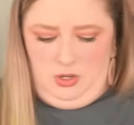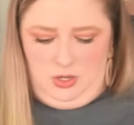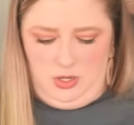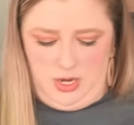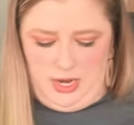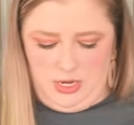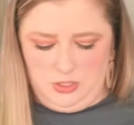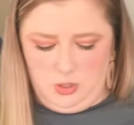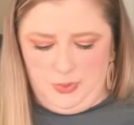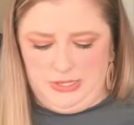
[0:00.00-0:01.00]
All right, I
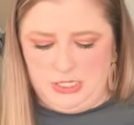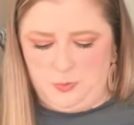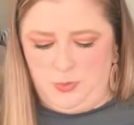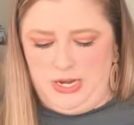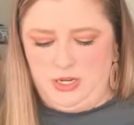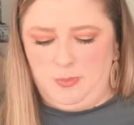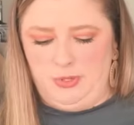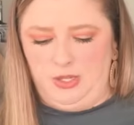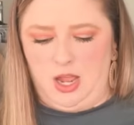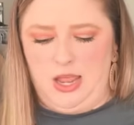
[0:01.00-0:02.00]
don't pick this brand up a
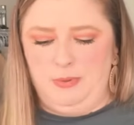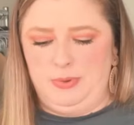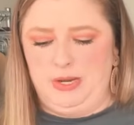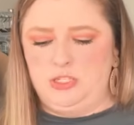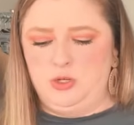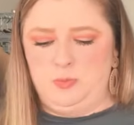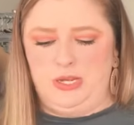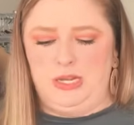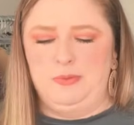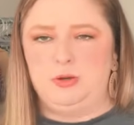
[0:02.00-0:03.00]
lot, but I do
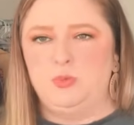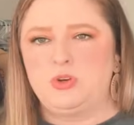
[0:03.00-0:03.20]
pick up their more